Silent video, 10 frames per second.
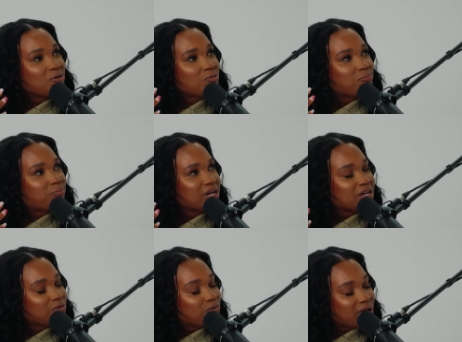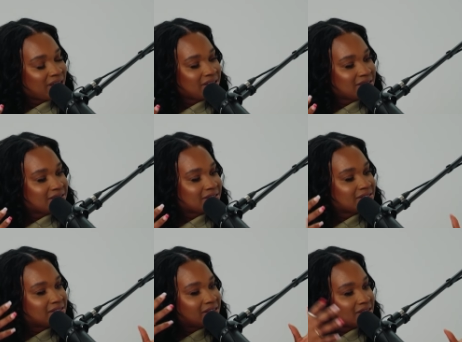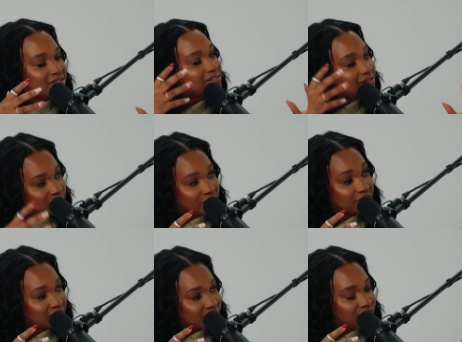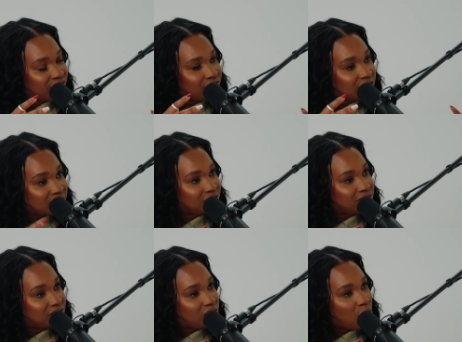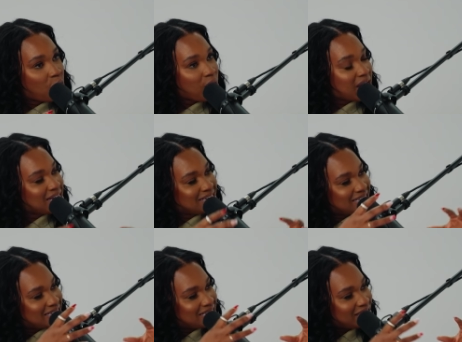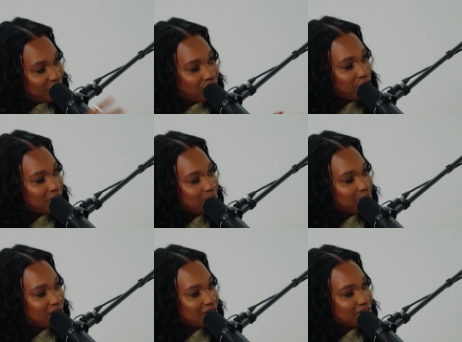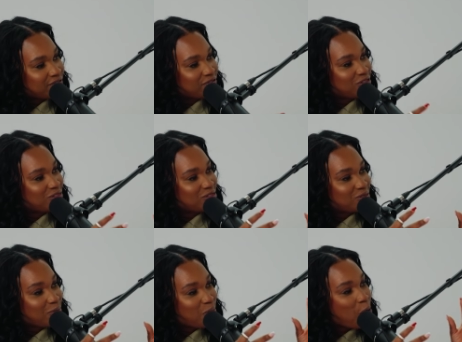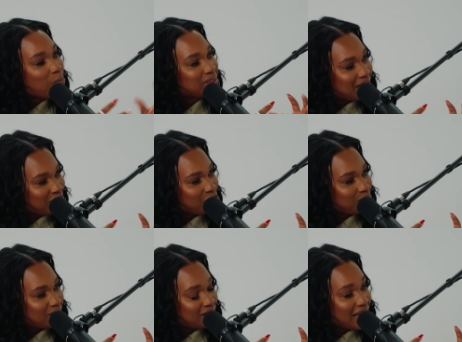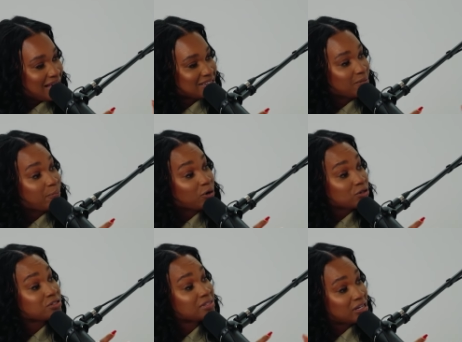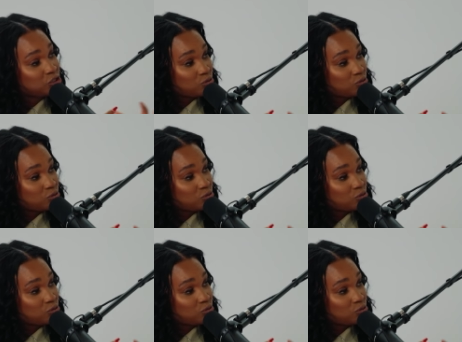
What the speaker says: But in ways, does this summer feel way different because of the moment that you're meeting as the person that you